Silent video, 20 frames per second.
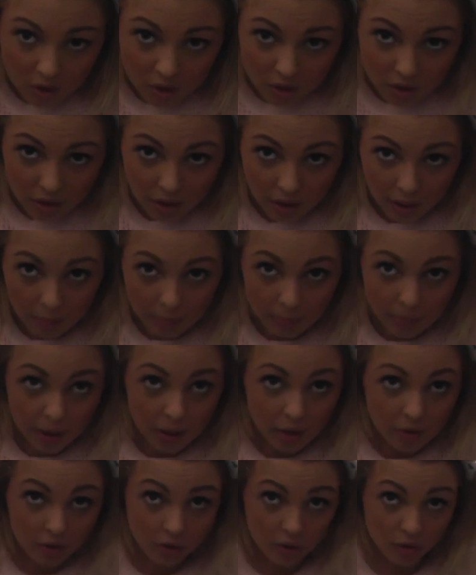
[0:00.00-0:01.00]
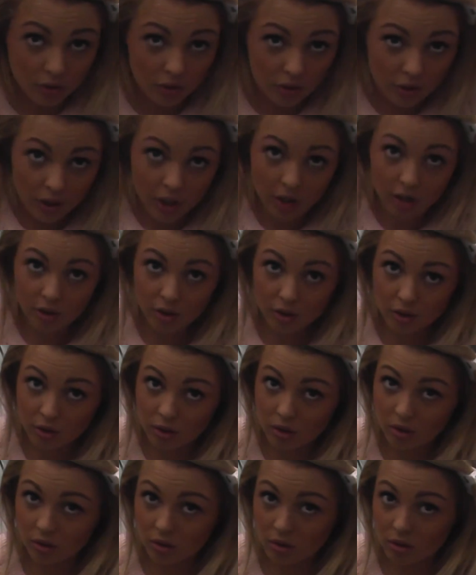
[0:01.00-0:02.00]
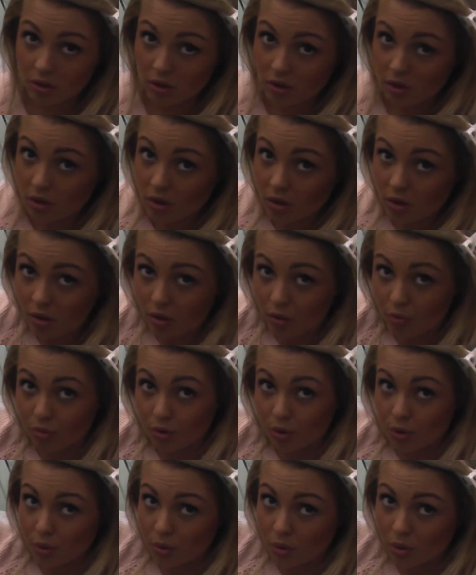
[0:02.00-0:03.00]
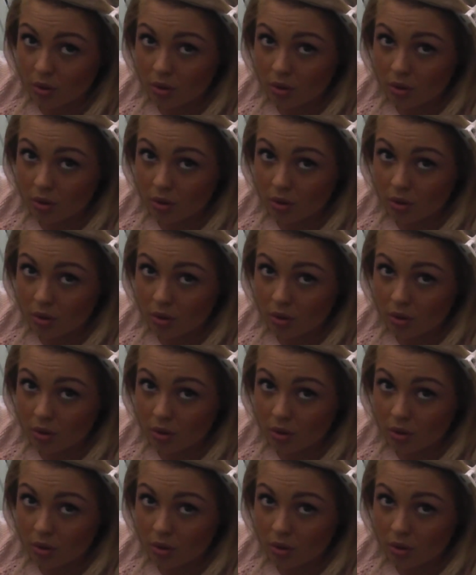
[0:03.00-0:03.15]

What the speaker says: that bit underneath on the root.